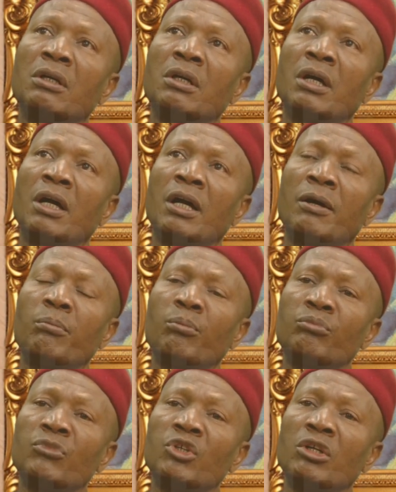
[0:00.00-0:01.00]

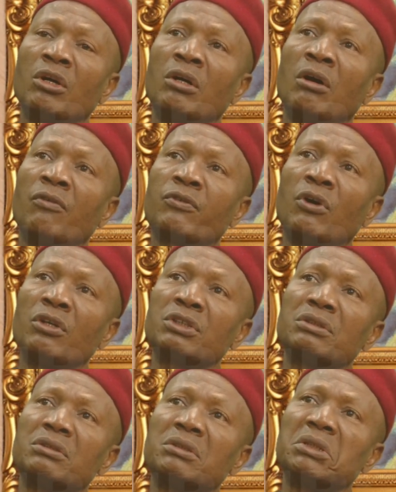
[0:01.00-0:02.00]
of
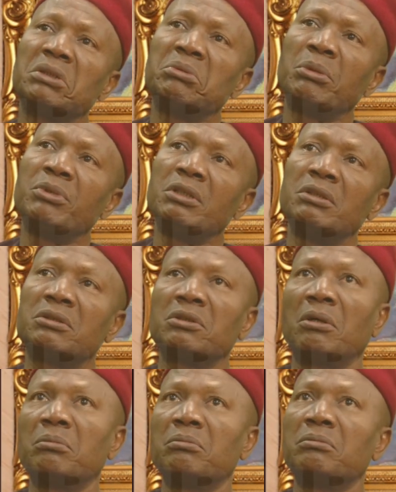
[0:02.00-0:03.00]
course, maybe in
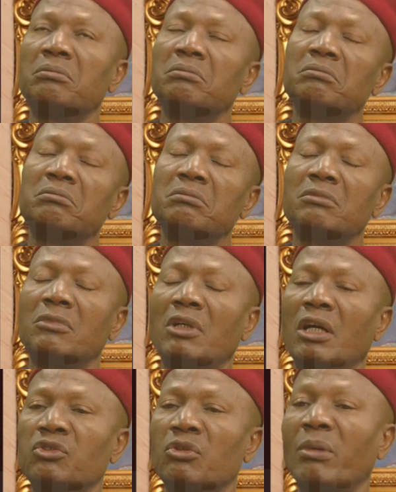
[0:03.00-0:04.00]
some
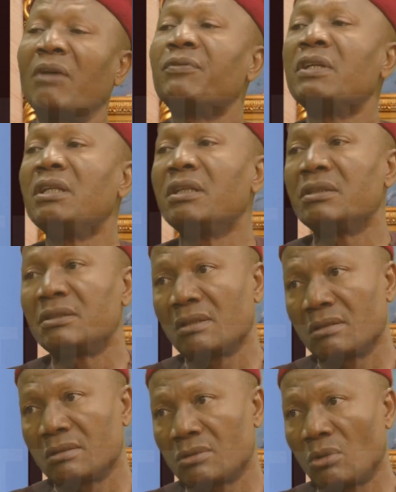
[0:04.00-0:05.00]
affiliates,
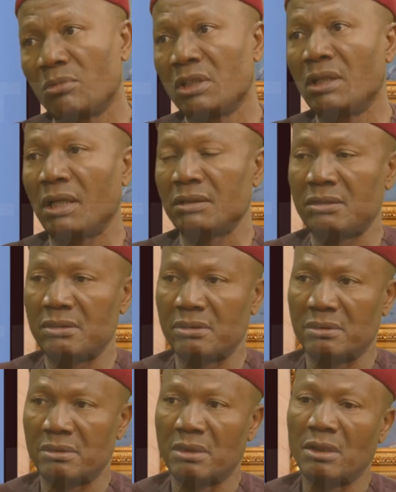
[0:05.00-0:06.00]
some leaders,
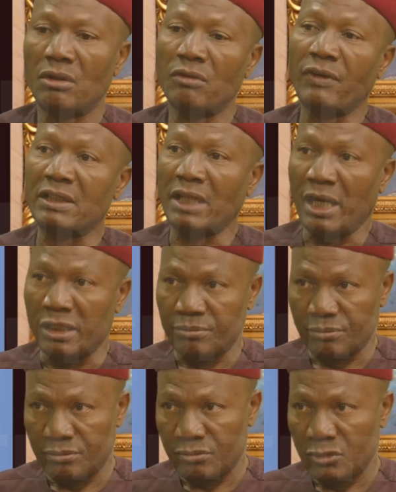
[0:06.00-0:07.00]
over
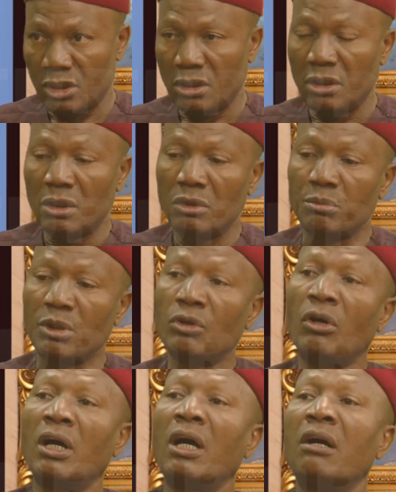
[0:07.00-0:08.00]
time, you may
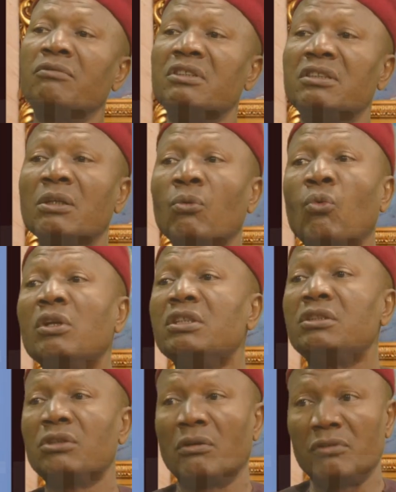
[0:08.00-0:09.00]
not have the same
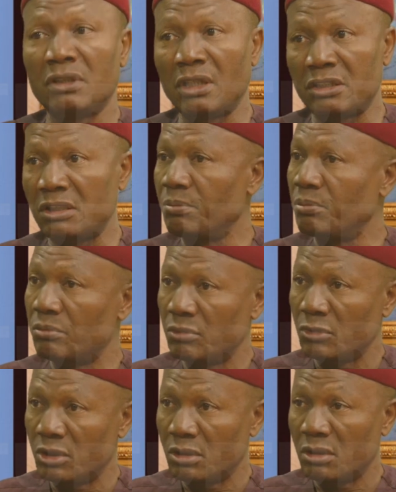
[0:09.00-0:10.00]
quality of leadership,
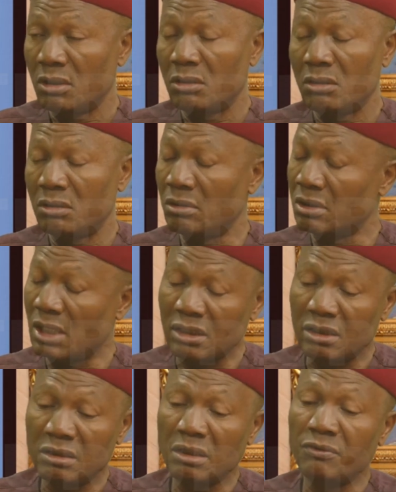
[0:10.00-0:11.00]
just
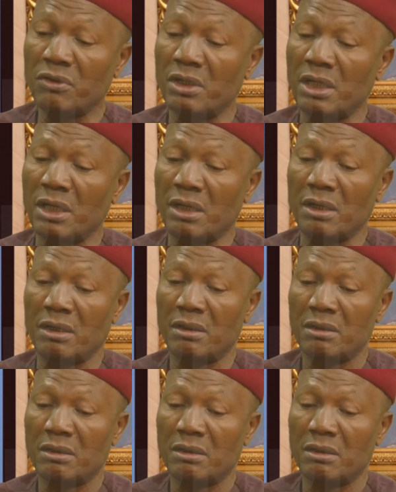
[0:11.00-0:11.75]
like in every other